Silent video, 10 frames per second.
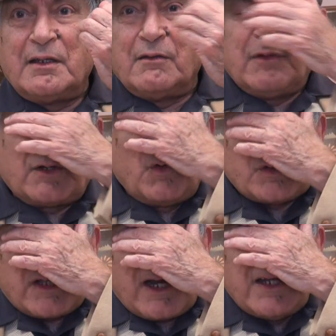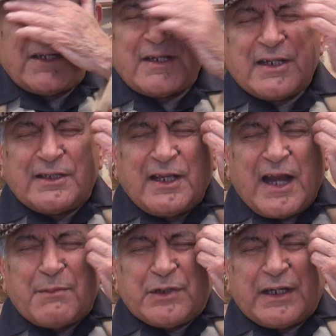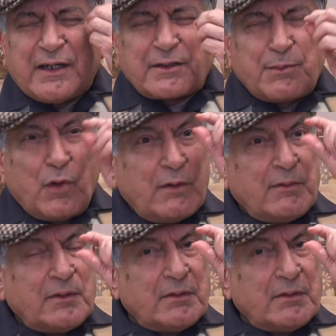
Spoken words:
We close our eyes and say, "There I am sitting," small